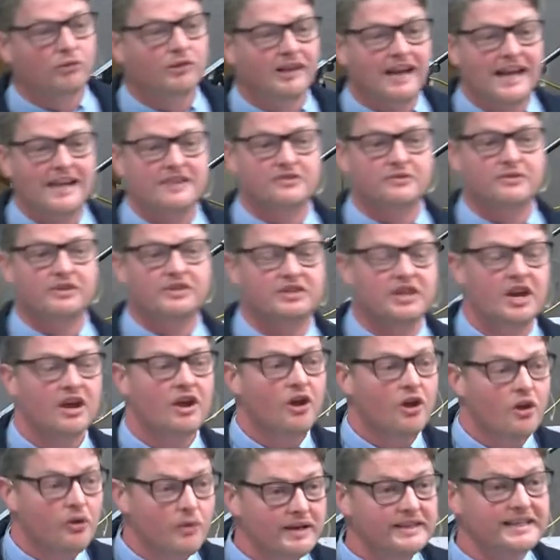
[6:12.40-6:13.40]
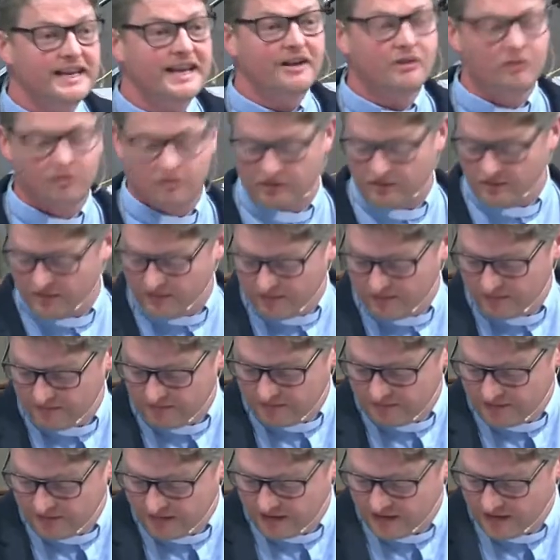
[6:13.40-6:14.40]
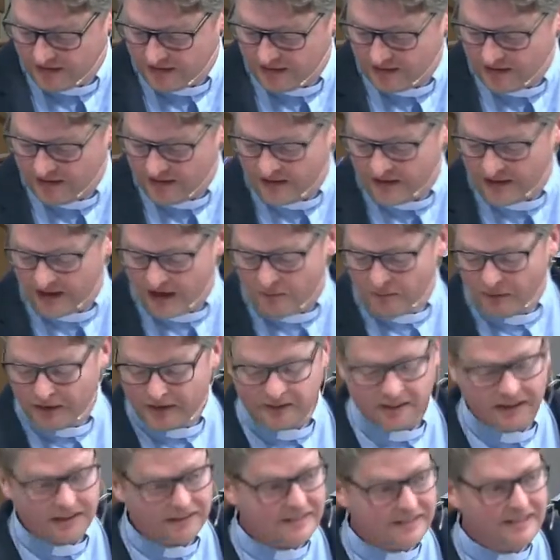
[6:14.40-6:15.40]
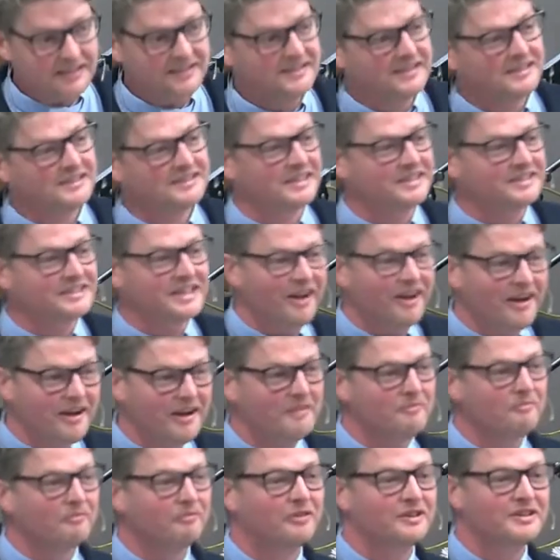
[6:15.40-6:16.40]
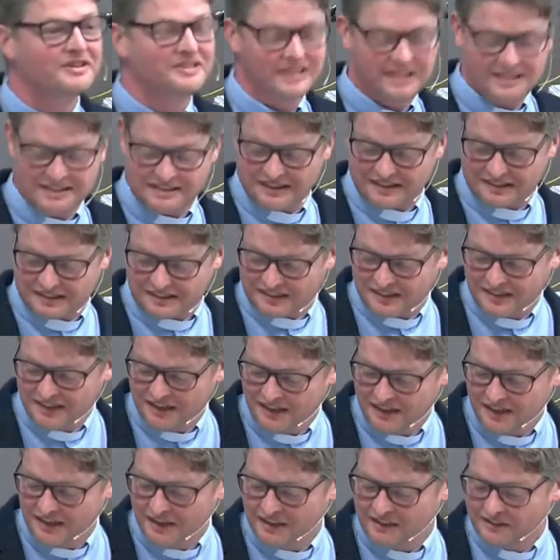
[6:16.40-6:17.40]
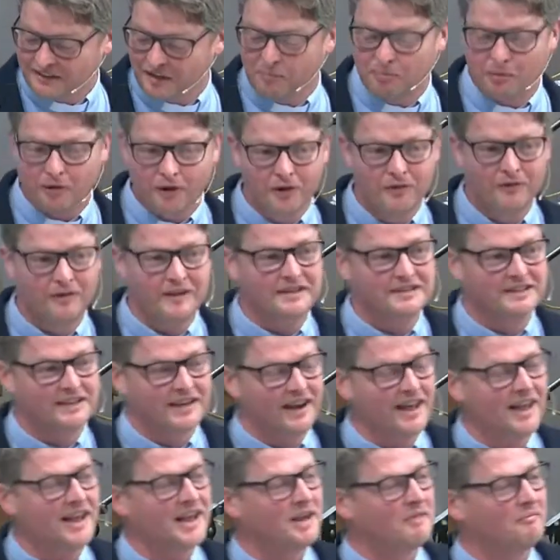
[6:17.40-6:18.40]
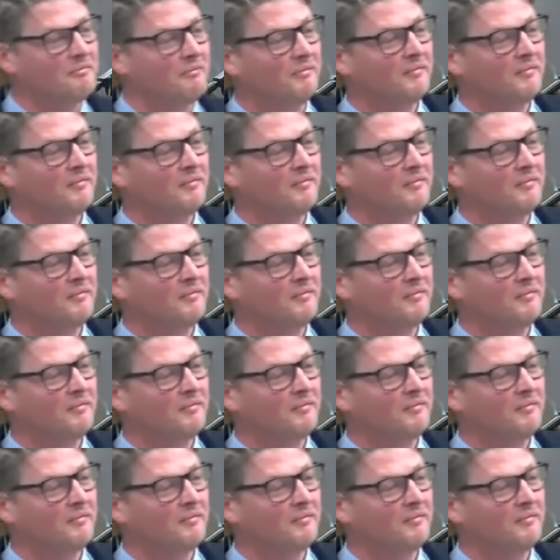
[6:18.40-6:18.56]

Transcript: Lazarus who is ill. And we think this is a time for Jesus to prove his claim.